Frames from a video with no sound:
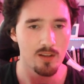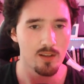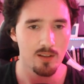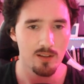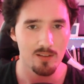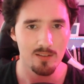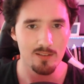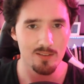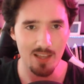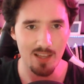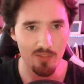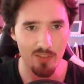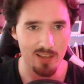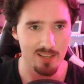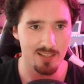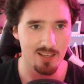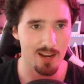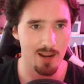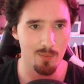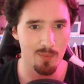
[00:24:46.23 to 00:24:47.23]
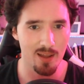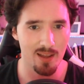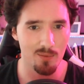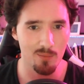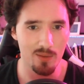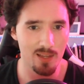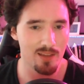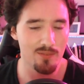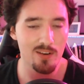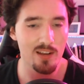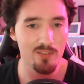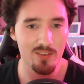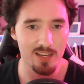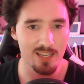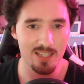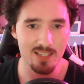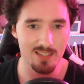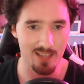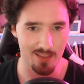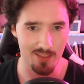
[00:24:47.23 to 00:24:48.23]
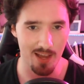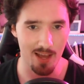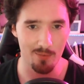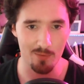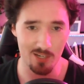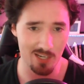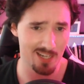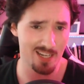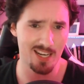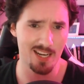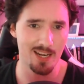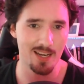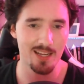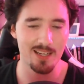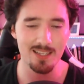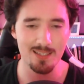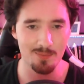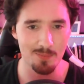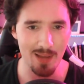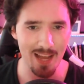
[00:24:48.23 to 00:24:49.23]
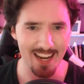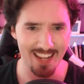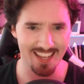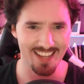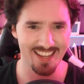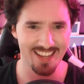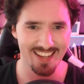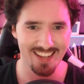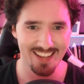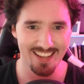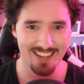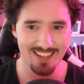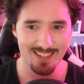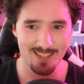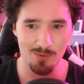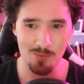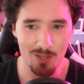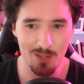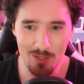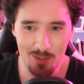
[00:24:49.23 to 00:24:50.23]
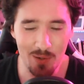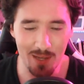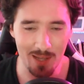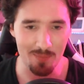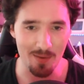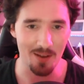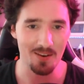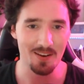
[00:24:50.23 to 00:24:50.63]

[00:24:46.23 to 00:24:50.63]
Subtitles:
said this, and I'm like, even if I did say that, which I didn't, it doesn't matter. So what are you talking about?